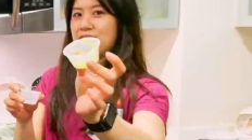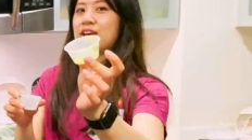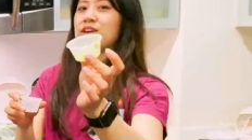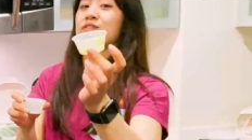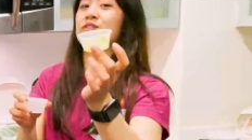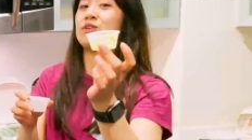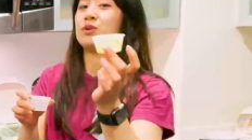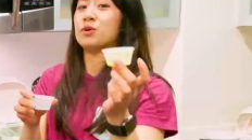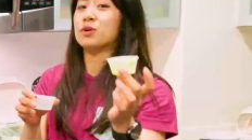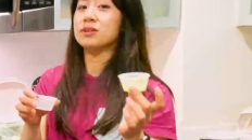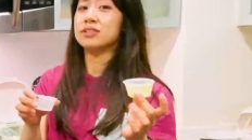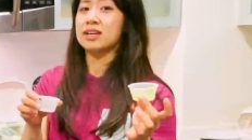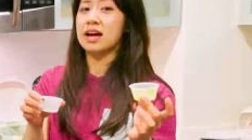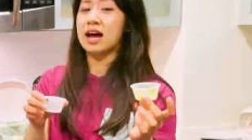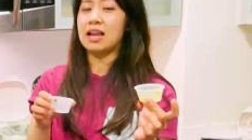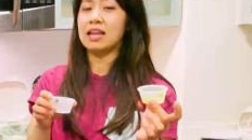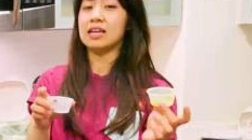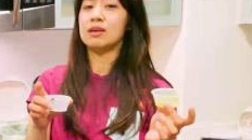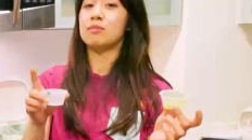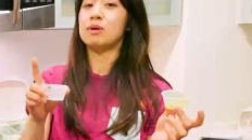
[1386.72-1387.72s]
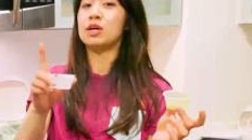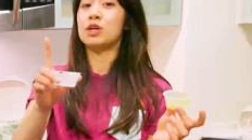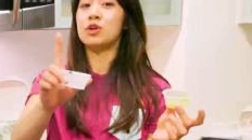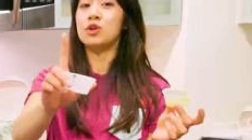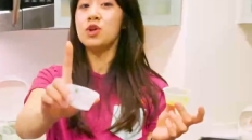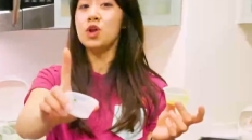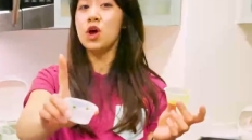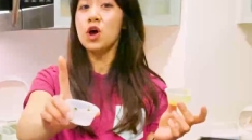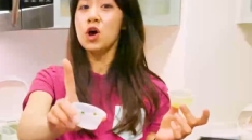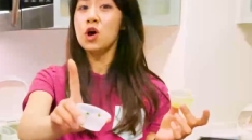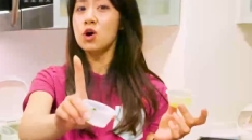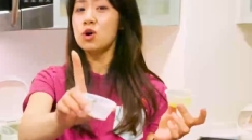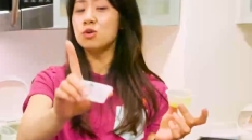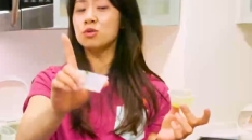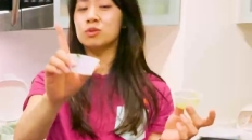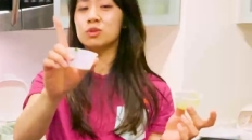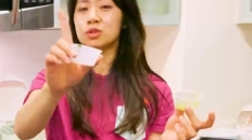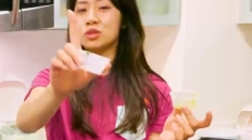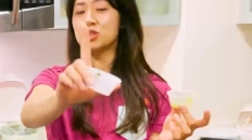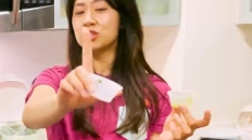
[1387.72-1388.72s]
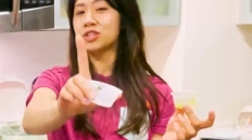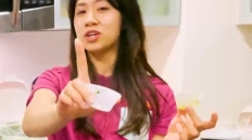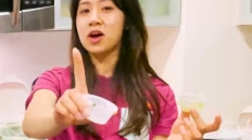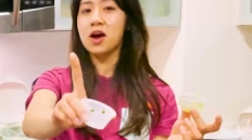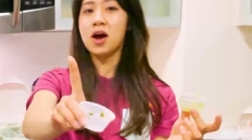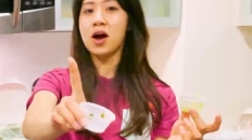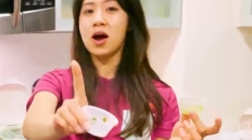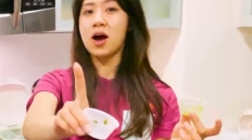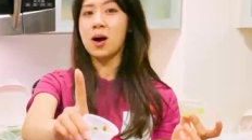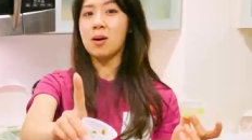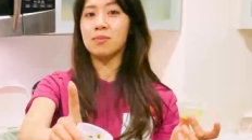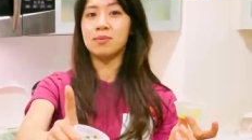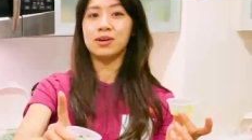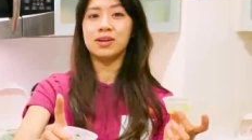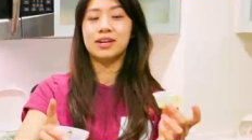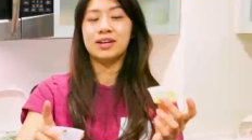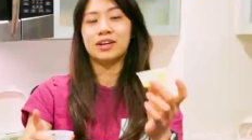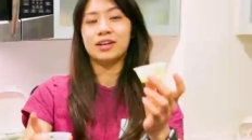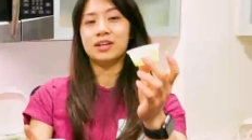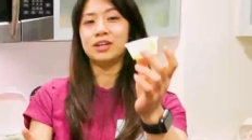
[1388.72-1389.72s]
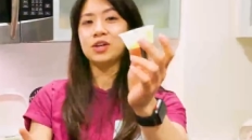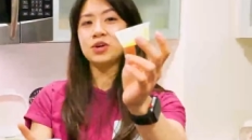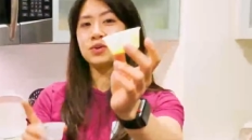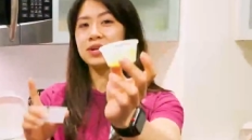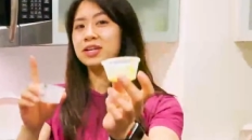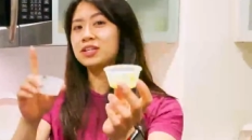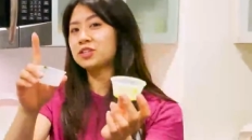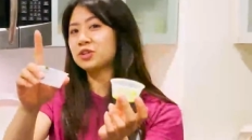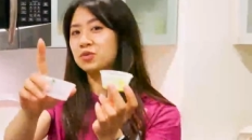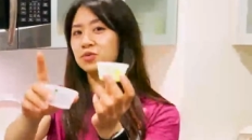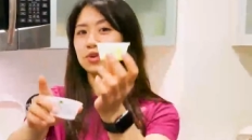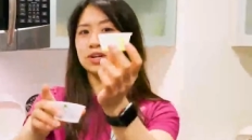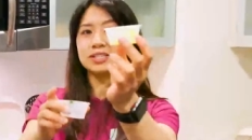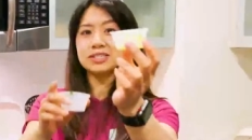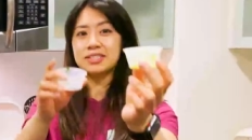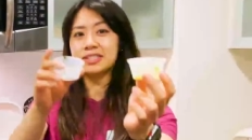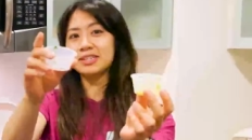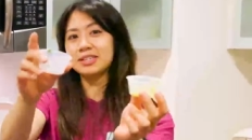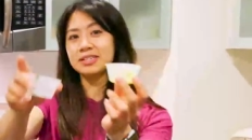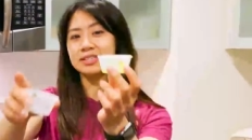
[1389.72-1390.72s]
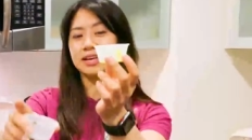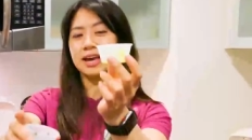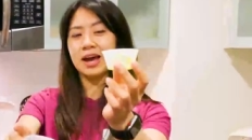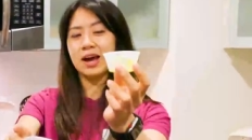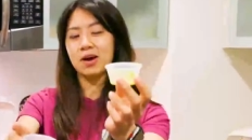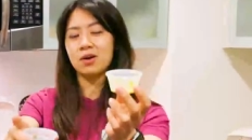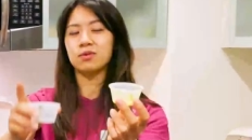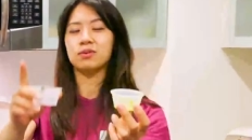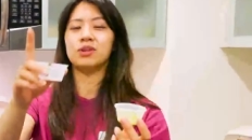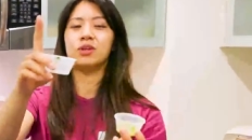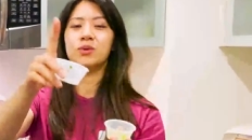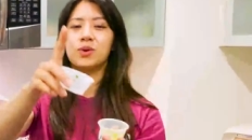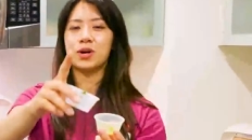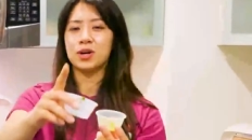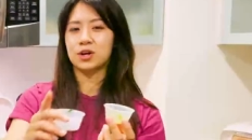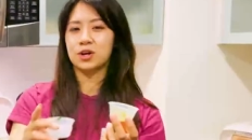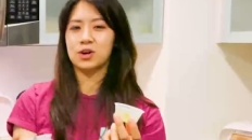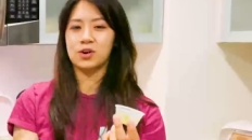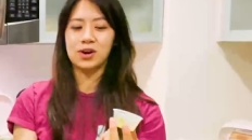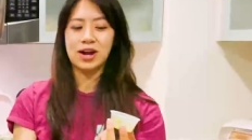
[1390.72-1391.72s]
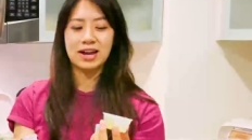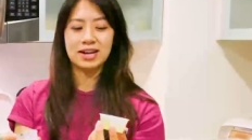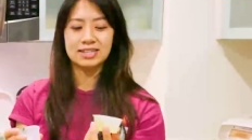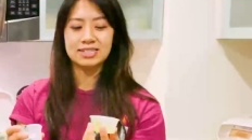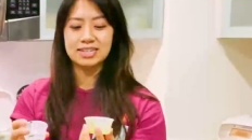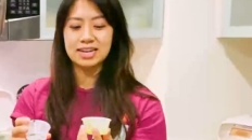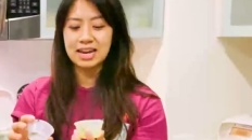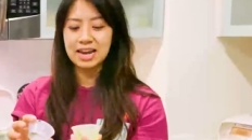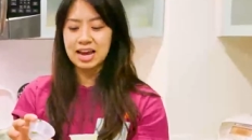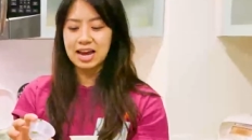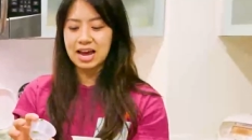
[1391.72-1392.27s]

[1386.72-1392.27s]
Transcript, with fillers: If you're telling me, no, stop, you need to rinse these out, you are correct.